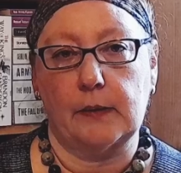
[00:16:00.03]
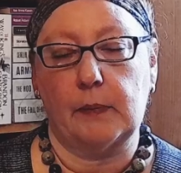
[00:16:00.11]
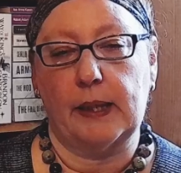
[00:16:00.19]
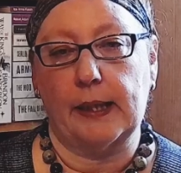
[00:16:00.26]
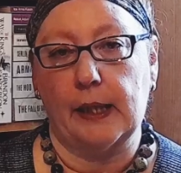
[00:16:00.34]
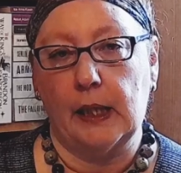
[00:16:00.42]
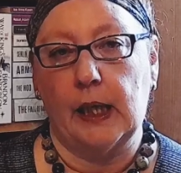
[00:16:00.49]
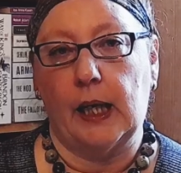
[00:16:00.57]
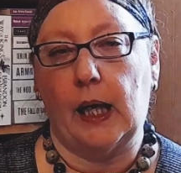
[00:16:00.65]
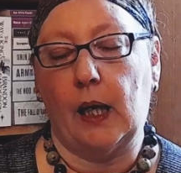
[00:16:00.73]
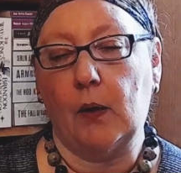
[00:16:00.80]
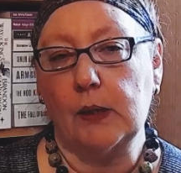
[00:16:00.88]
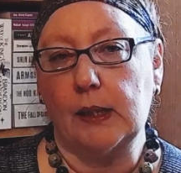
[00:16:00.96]
aware
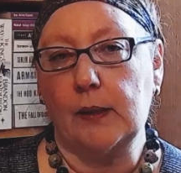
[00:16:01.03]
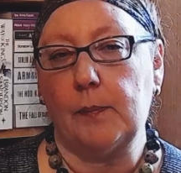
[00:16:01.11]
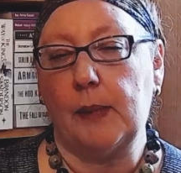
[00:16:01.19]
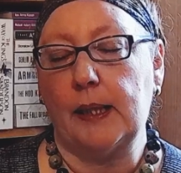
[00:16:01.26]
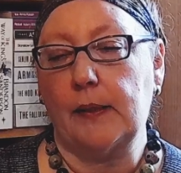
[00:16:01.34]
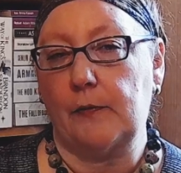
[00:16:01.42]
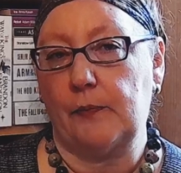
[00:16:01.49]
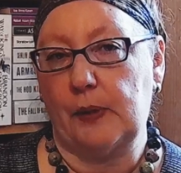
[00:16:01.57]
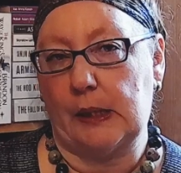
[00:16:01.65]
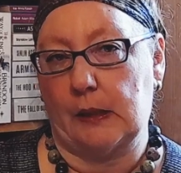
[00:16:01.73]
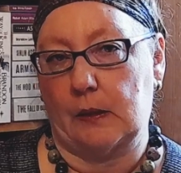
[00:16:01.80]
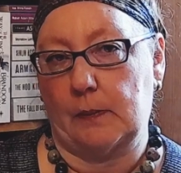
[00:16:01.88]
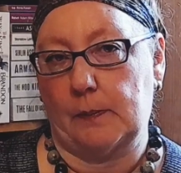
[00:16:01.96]
how that might
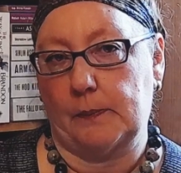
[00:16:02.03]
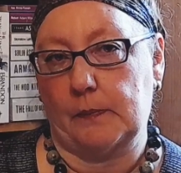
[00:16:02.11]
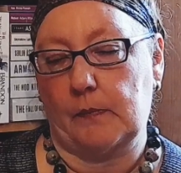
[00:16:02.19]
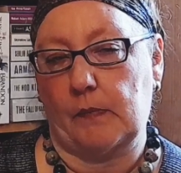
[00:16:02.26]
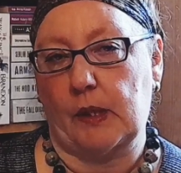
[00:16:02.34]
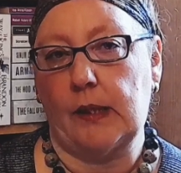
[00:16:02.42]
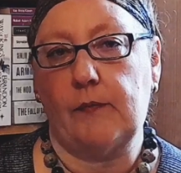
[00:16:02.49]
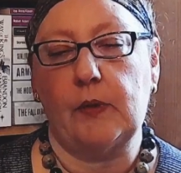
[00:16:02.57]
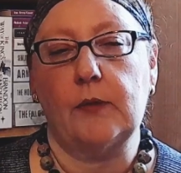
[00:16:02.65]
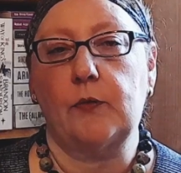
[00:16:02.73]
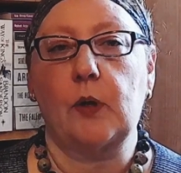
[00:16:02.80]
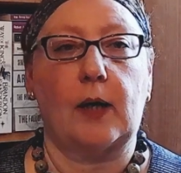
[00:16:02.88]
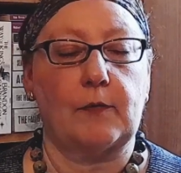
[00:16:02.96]
feel, even
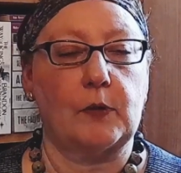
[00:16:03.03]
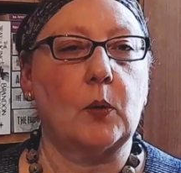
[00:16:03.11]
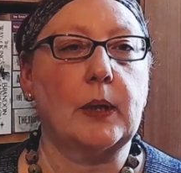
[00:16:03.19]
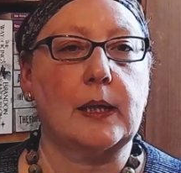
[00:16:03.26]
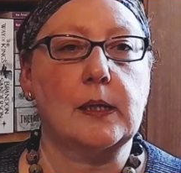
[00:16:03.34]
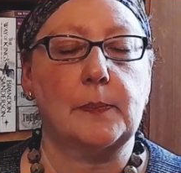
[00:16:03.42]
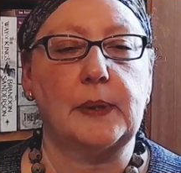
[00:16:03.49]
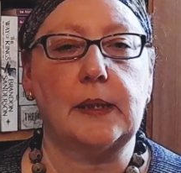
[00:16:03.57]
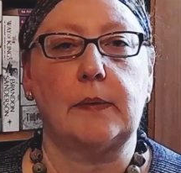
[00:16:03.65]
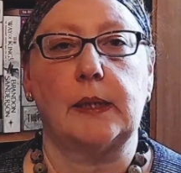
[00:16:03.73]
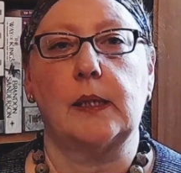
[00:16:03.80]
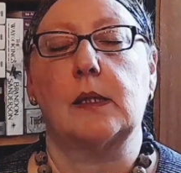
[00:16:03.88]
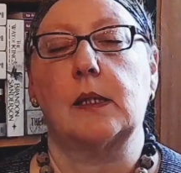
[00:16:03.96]
if you have no
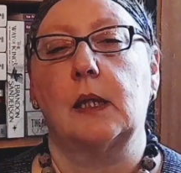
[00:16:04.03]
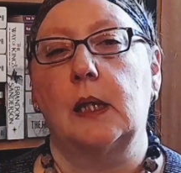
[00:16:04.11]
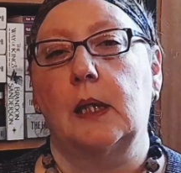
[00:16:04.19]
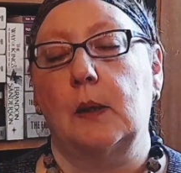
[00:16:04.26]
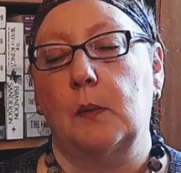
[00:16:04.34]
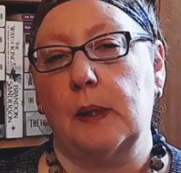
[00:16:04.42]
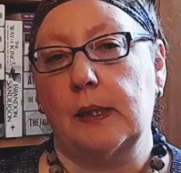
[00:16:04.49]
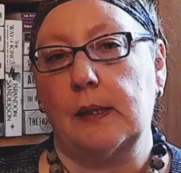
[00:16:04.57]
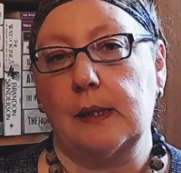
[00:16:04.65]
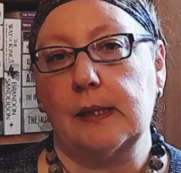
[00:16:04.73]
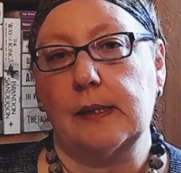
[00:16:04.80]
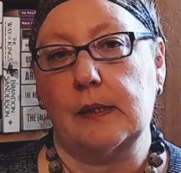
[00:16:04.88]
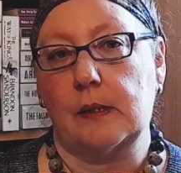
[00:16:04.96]
experience with
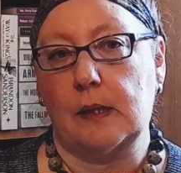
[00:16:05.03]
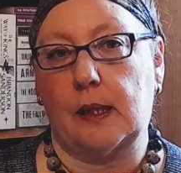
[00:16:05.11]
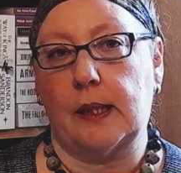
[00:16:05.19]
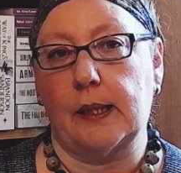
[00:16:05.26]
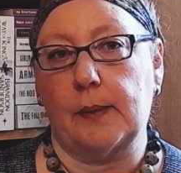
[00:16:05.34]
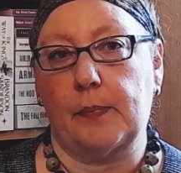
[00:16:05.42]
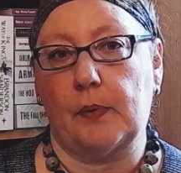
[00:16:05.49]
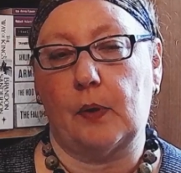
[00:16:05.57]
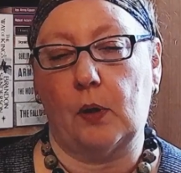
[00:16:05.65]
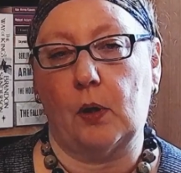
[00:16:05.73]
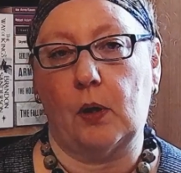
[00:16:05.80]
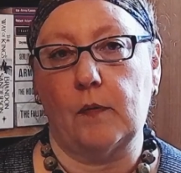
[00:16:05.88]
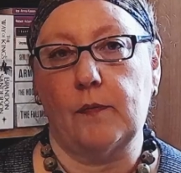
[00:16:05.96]
this type
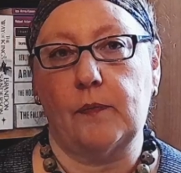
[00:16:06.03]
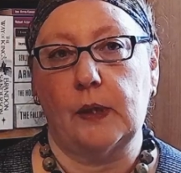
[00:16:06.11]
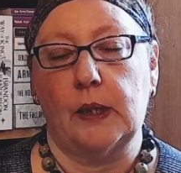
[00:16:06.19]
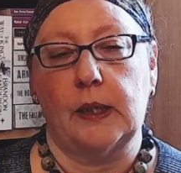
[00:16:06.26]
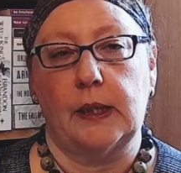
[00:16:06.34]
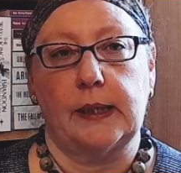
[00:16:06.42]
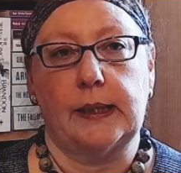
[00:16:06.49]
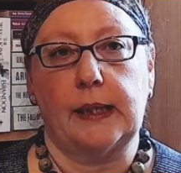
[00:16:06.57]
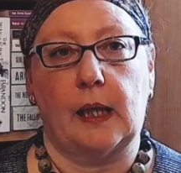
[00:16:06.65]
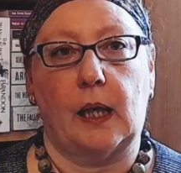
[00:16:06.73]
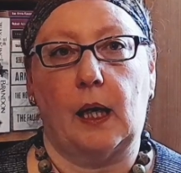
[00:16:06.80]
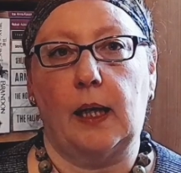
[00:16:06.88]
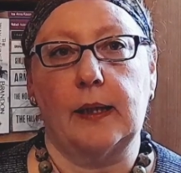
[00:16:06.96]
of,
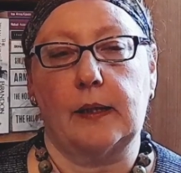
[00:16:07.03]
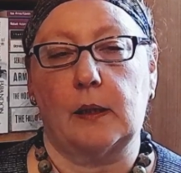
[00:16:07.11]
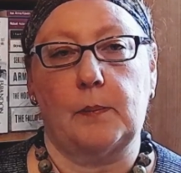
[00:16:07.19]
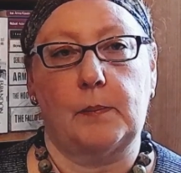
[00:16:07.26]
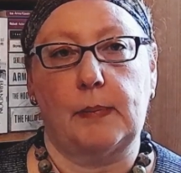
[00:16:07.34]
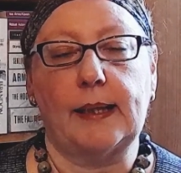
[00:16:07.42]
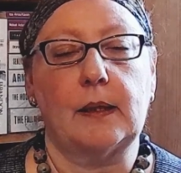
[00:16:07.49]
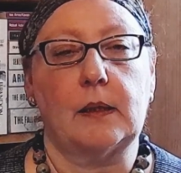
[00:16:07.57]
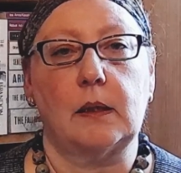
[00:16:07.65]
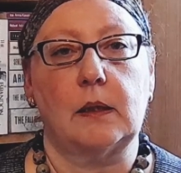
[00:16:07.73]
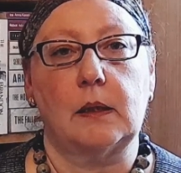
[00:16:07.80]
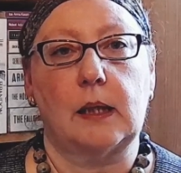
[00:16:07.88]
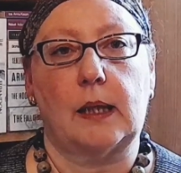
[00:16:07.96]
yeah, either
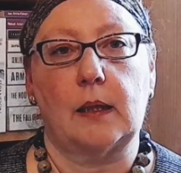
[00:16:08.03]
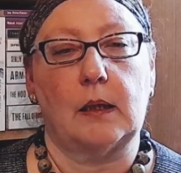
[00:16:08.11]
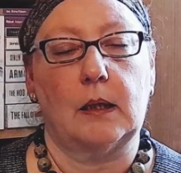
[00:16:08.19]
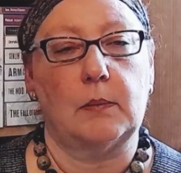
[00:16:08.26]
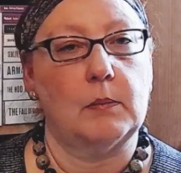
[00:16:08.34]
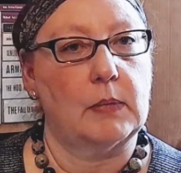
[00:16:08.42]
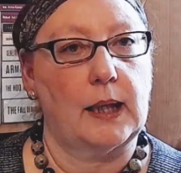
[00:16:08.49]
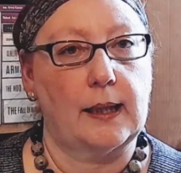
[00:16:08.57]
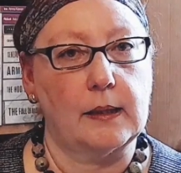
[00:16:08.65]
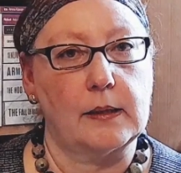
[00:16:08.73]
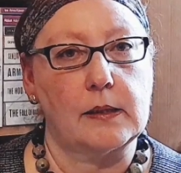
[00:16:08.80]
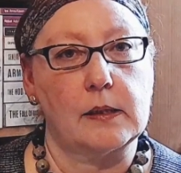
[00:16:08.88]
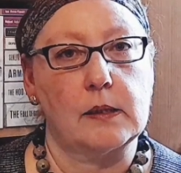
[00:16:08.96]
mental
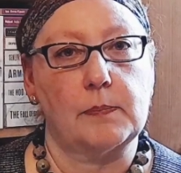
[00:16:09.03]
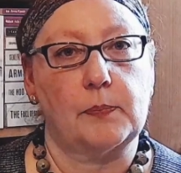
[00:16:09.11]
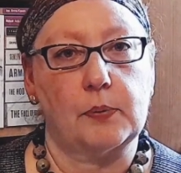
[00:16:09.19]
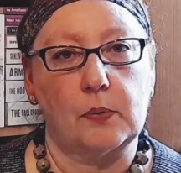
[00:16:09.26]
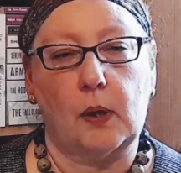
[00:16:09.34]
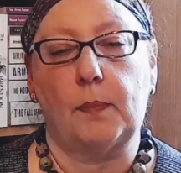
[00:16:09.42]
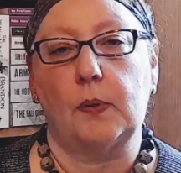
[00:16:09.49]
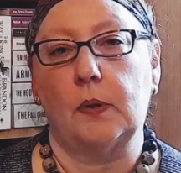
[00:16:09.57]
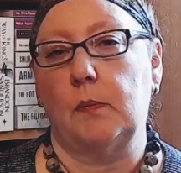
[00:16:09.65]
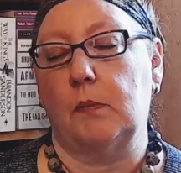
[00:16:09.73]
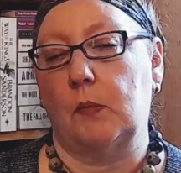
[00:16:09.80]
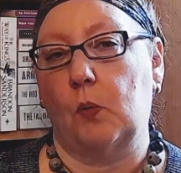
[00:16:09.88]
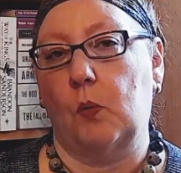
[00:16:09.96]
health
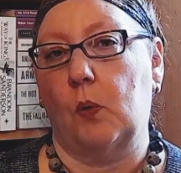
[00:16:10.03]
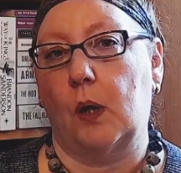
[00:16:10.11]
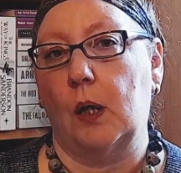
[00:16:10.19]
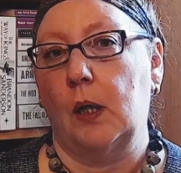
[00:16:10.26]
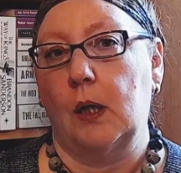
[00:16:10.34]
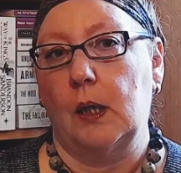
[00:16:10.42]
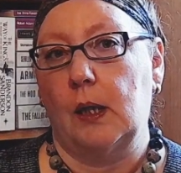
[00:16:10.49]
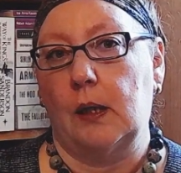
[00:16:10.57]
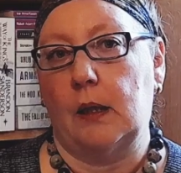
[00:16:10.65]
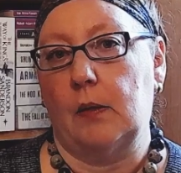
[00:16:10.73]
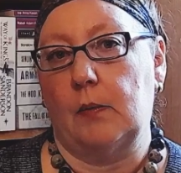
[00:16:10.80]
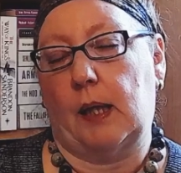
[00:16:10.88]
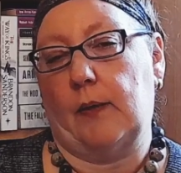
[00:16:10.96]
problem or
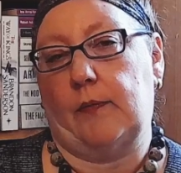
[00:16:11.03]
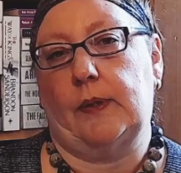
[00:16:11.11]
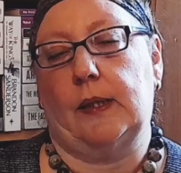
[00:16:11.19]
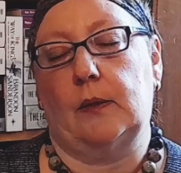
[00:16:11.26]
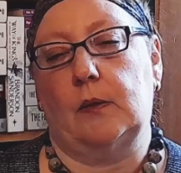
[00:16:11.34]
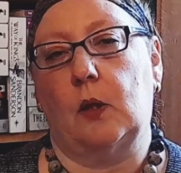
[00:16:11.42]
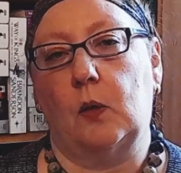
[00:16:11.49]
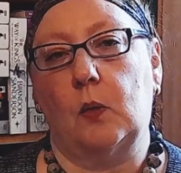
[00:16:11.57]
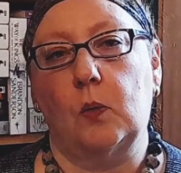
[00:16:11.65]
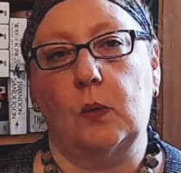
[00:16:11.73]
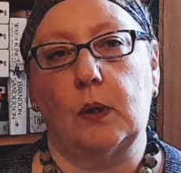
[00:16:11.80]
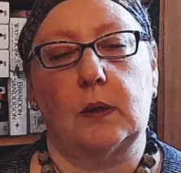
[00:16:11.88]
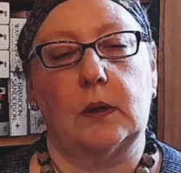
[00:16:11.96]
have
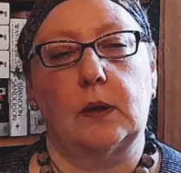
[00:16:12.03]
no